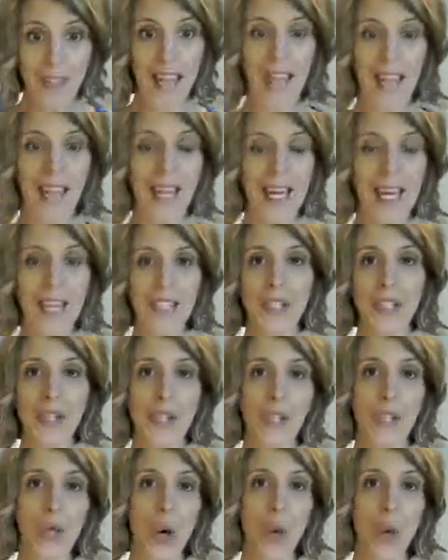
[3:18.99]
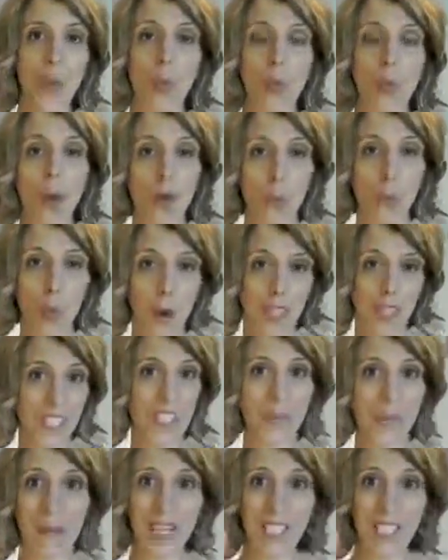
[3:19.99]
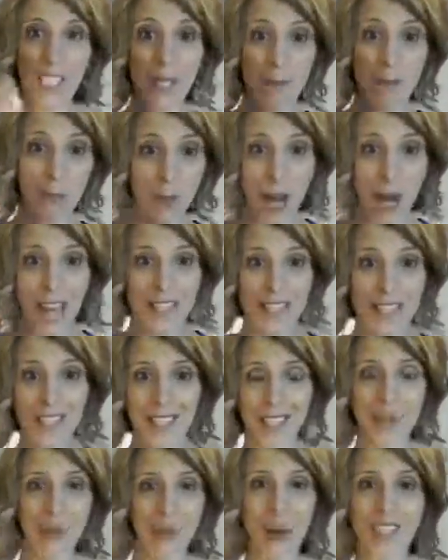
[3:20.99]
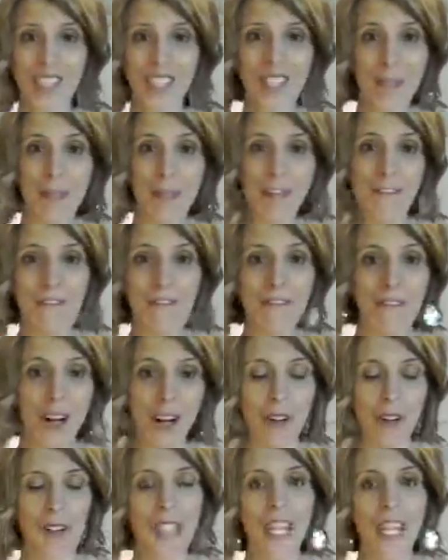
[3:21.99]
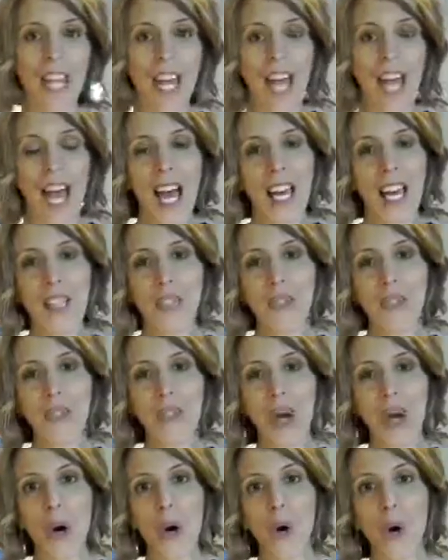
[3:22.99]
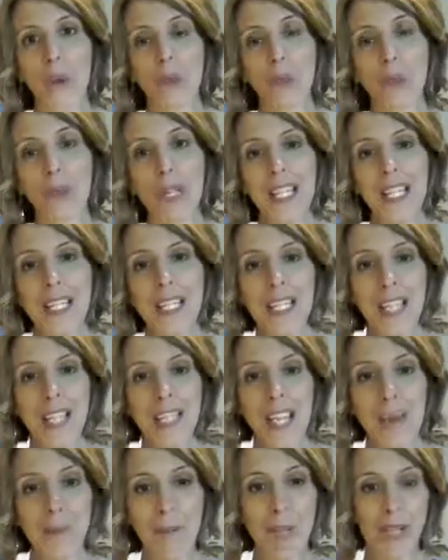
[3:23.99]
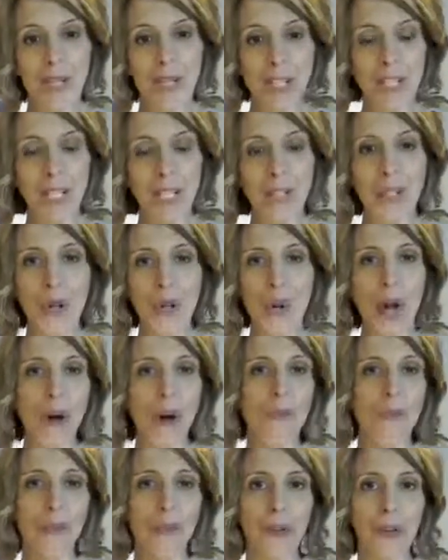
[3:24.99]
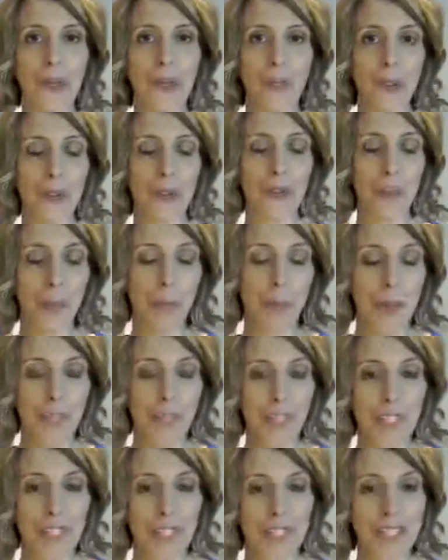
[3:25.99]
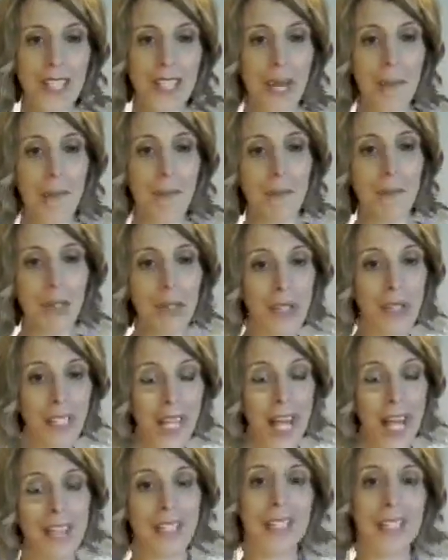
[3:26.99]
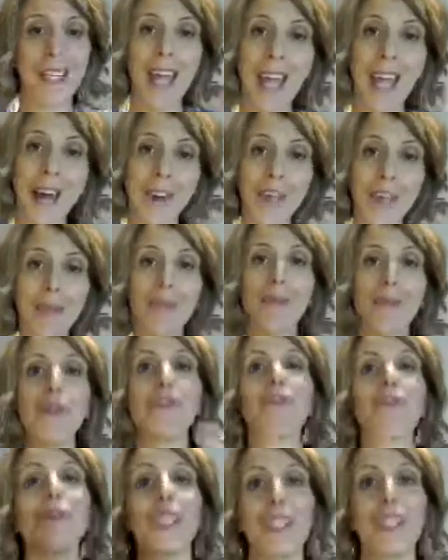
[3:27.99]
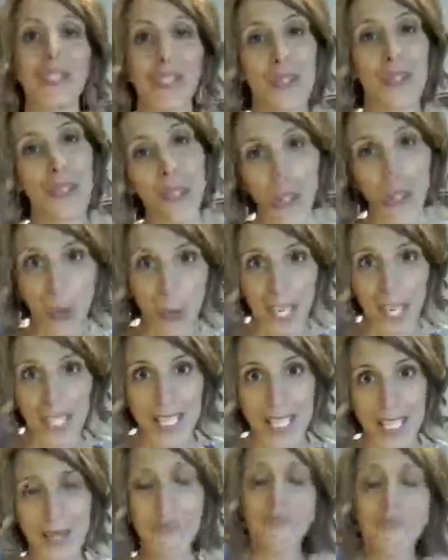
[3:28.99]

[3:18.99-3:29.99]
And so it wants to be expressed, it wants to be felt. And so the reason that music is so helpful in the world of emotions is that music has inherent movement to it.